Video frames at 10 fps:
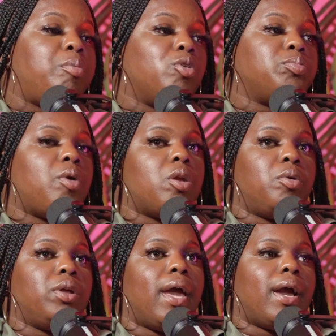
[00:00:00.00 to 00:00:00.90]

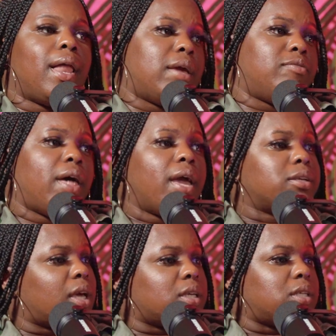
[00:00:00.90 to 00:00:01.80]
postpartum only got like
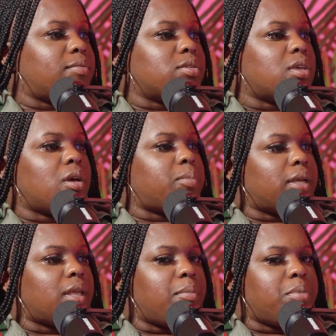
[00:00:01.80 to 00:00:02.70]
flats, like 7, something
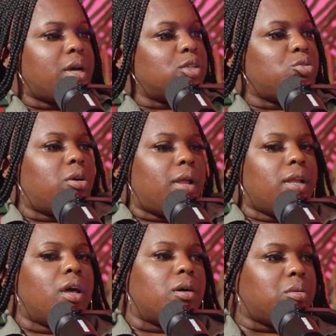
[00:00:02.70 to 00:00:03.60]
like that, because
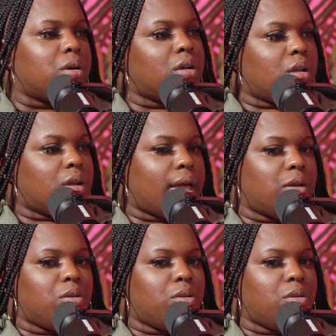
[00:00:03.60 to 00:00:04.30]
they know, like